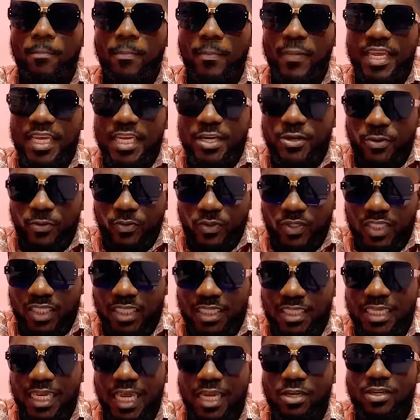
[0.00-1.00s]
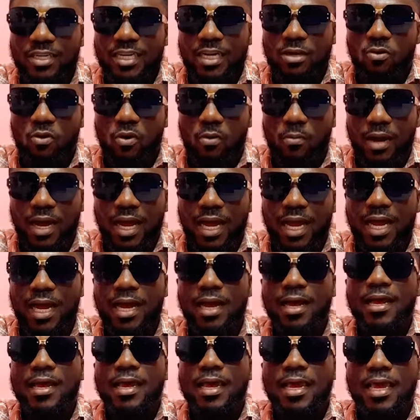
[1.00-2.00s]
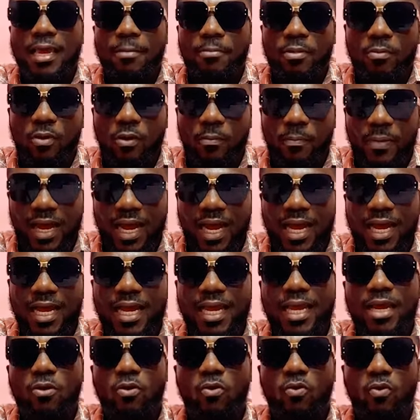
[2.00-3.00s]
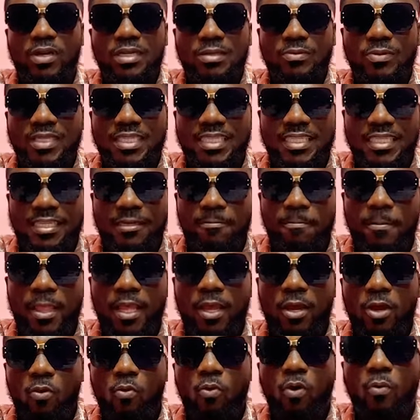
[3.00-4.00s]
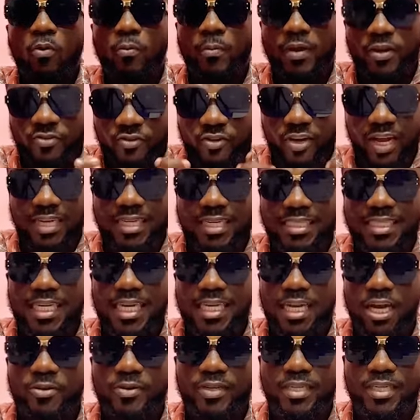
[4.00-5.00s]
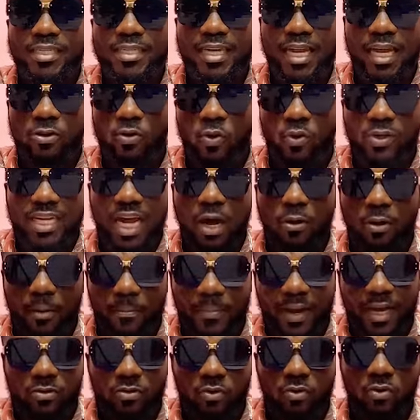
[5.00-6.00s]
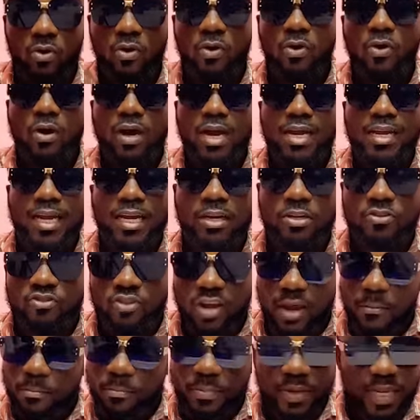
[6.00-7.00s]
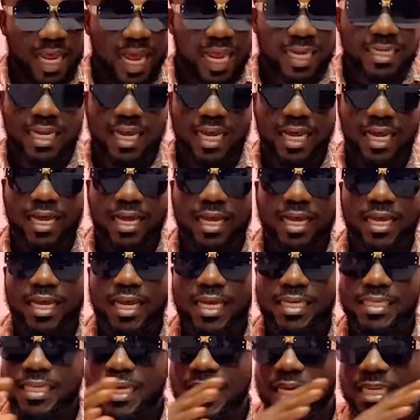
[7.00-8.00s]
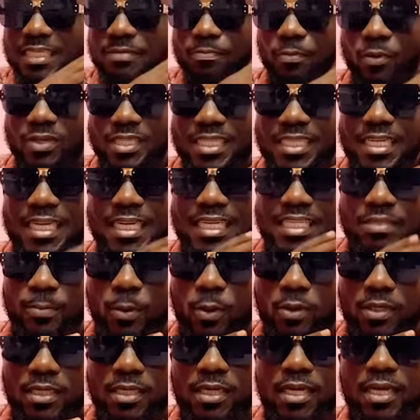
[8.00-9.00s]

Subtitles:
euros. And then Koma, Ebobaba, El Hodaminti, one will be trying a salary in a loan now abano. Akatua bia na enye Sporting Lisbon